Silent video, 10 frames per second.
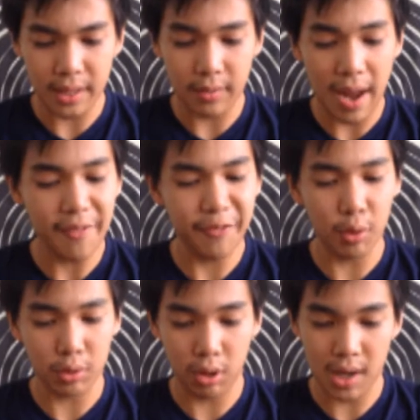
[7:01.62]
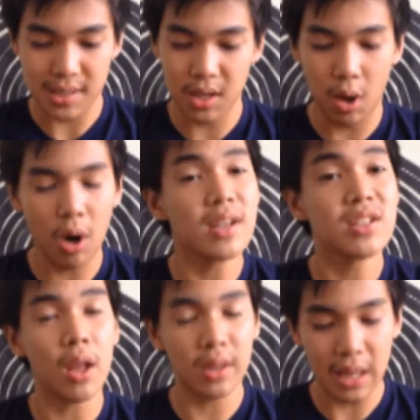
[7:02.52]
the graph will cross the
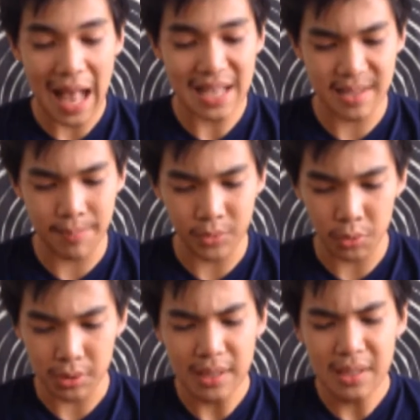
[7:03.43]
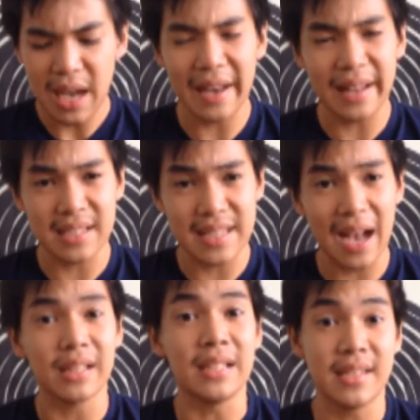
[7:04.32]
horizontal asymptote at
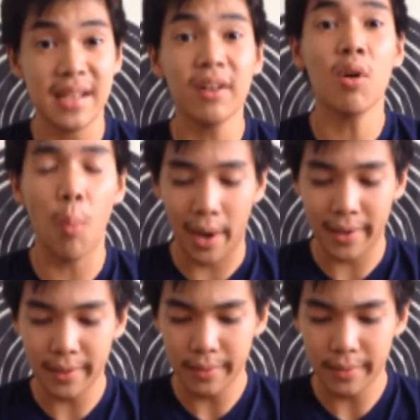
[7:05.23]
exactly 0, 1.